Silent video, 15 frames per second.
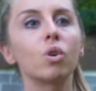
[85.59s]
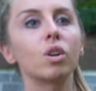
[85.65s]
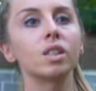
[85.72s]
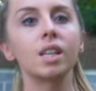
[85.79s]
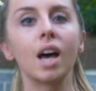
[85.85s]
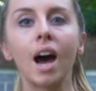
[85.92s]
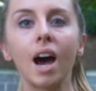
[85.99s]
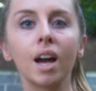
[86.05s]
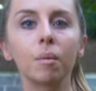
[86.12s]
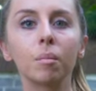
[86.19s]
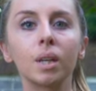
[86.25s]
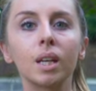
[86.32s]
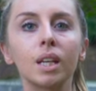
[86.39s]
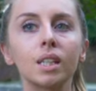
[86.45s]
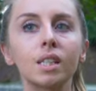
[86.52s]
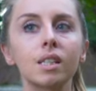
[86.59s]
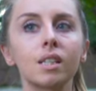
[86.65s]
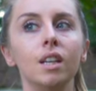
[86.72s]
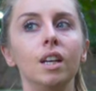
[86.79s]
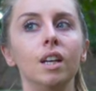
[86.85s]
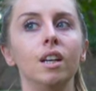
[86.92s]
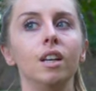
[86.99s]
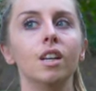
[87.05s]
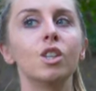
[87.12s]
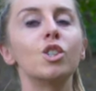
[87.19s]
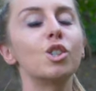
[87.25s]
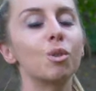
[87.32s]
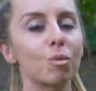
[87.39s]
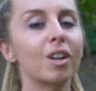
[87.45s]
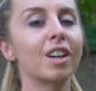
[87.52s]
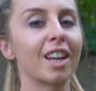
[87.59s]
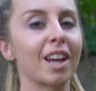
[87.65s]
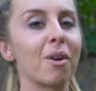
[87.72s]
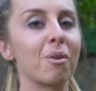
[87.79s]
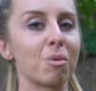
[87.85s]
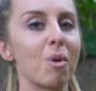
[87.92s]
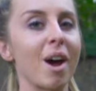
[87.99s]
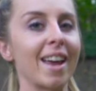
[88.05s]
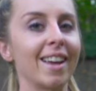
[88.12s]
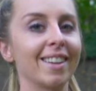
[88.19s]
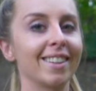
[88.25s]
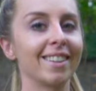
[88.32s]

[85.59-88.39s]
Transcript: or timeless so we're gonna go with white.